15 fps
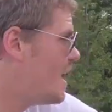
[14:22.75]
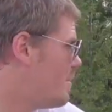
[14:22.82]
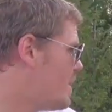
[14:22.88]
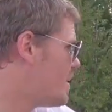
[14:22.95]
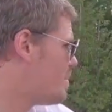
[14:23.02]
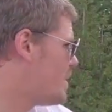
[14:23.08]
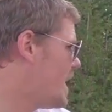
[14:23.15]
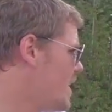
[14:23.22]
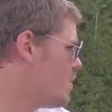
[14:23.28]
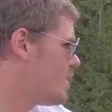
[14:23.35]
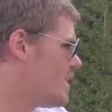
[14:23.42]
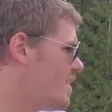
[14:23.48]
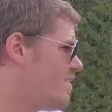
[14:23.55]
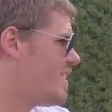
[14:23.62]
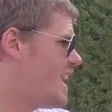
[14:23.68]
I bet a pike
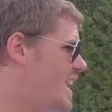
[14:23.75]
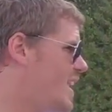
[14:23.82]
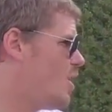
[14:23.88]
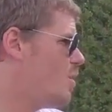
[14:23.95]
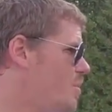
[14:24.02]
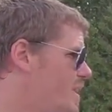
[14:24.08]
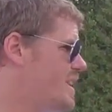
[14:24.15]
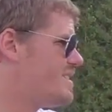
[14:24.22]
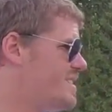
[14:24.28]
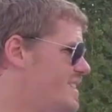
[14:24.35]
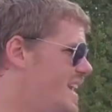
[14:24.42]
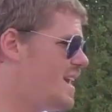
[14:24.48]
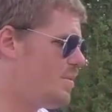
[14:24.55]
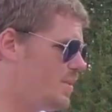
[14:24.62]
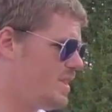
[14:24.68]
would love that. I hope that's
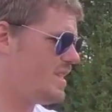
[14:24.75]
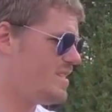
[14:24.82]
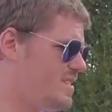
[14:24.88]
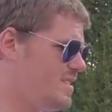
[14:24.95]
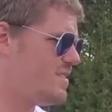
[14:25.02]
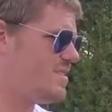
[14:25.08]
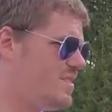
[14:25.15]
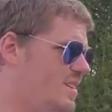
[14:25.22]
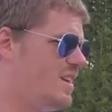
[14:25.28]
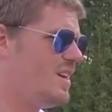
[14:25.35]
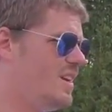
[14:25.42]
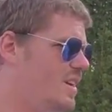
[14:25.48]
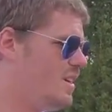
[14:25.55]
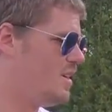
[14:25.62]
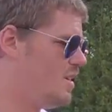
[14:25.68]
not what this is,
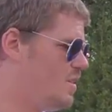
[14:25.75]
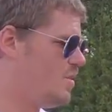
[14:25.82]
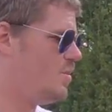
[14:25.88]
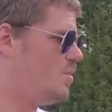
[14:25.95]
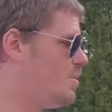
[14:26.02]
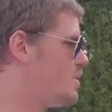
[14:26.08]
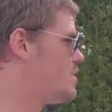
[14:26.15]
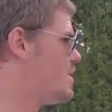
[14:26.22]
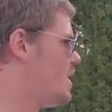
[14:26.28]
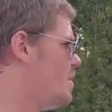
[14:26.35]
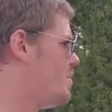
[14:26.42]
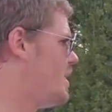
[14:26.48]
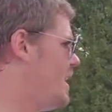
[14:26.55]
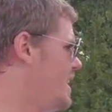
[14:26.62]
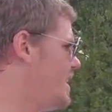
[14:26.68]
what's
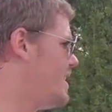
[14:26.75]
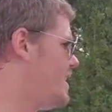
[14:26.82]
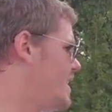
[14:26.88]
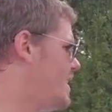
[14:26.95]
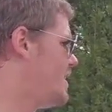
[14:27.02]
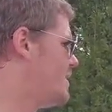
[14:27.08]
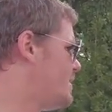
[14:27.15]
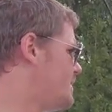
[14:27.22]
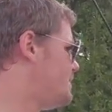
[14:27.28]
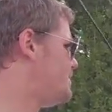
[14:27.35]
all biting in here.